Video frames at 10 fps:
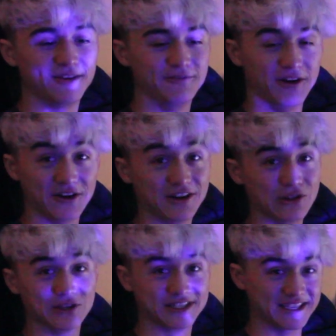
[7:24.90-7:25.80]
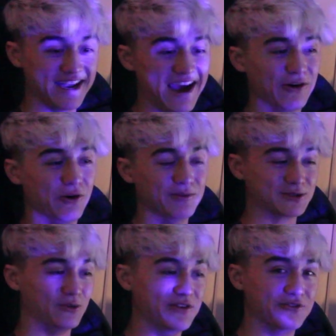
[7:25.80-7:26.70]
Very close to now,
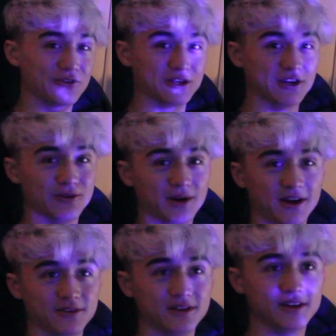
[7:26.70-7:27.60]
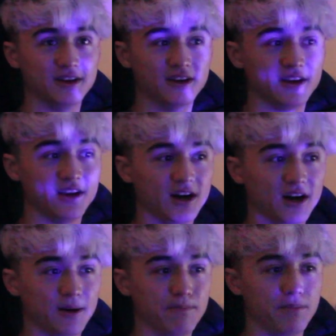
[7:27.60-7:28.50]
almost one full year around.
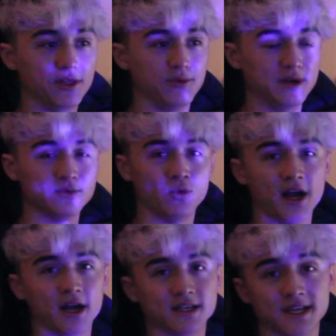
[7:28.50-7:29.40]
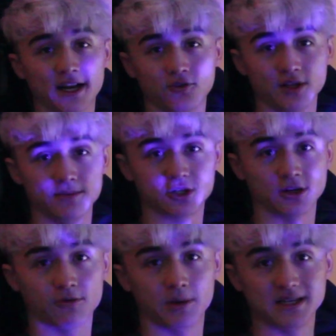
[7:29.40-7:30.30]
But the reason why I said I've only been
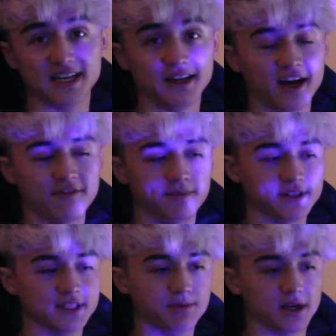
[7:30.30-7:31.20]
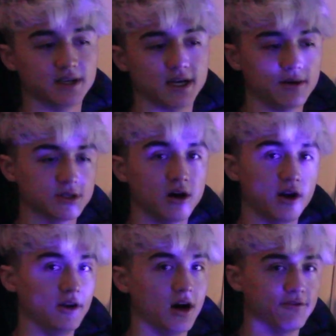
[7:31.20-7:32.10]
streaming for about 10.5 months is because I was
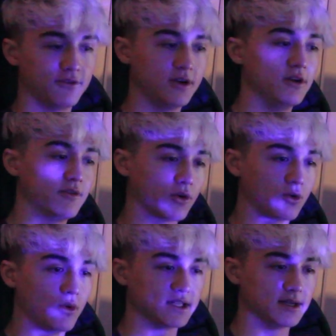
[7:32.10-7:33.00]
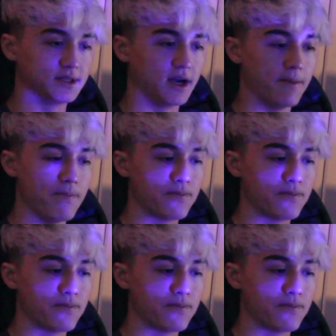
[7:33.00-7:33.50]
on and off for quite some time.